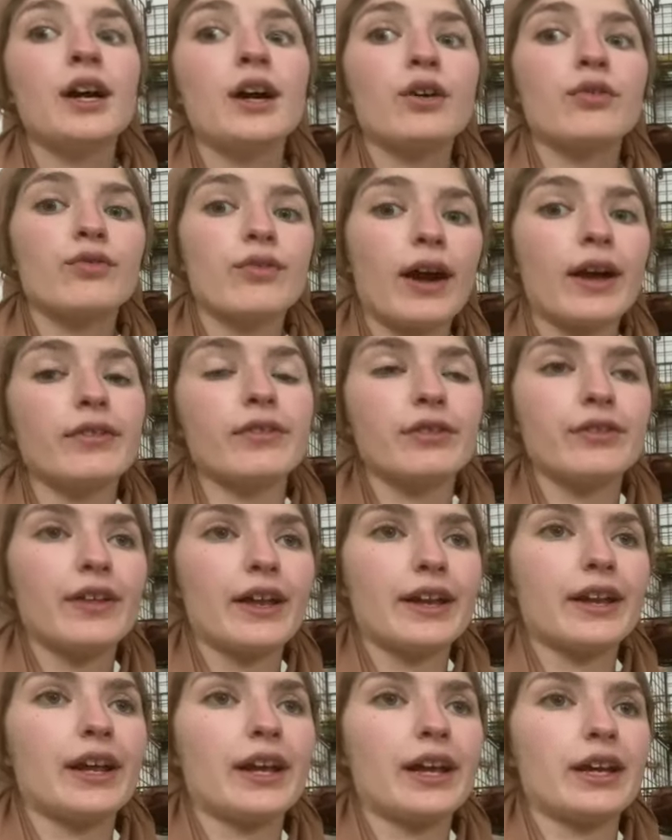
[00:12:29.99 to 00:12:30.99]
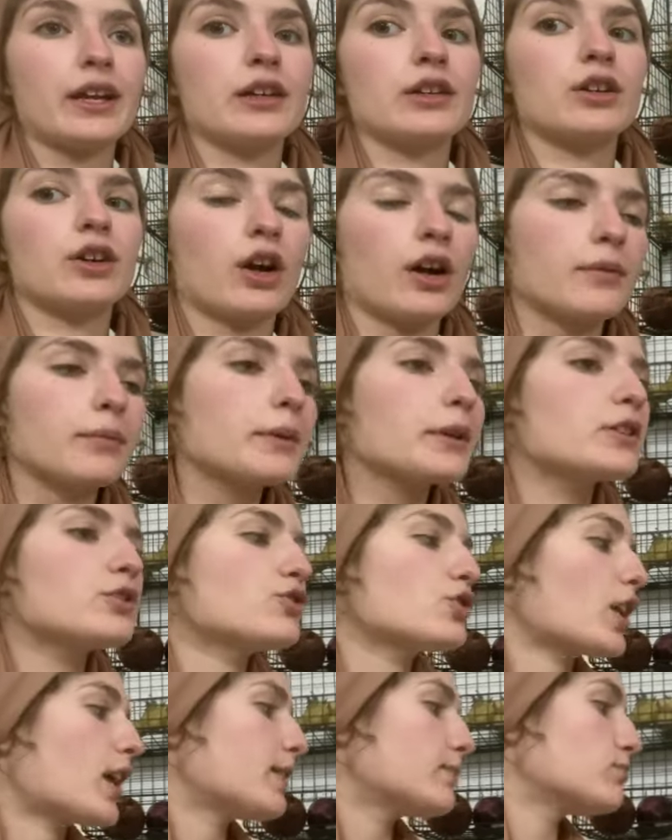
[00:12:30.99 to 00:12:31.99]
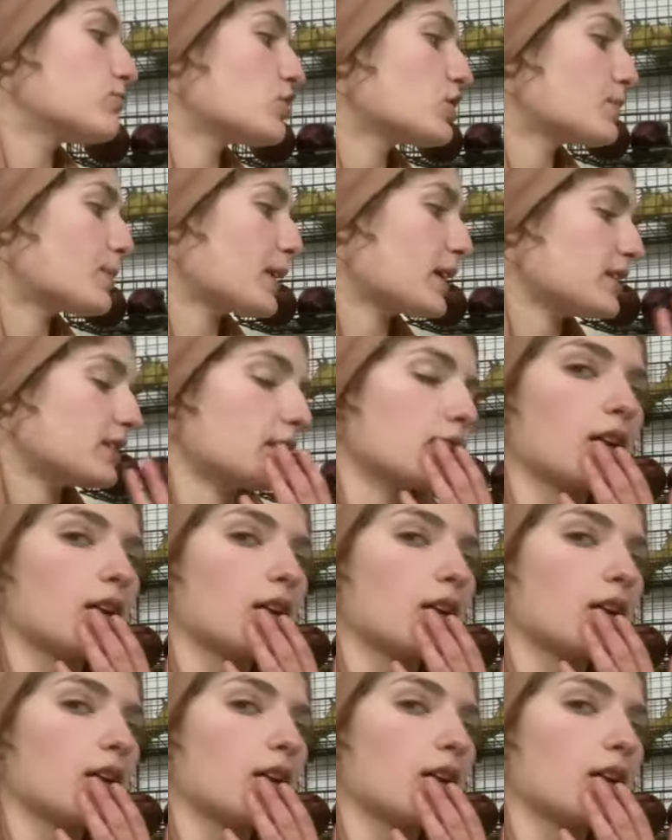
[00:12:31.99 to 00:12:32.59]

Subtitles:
rather than a garbage, just because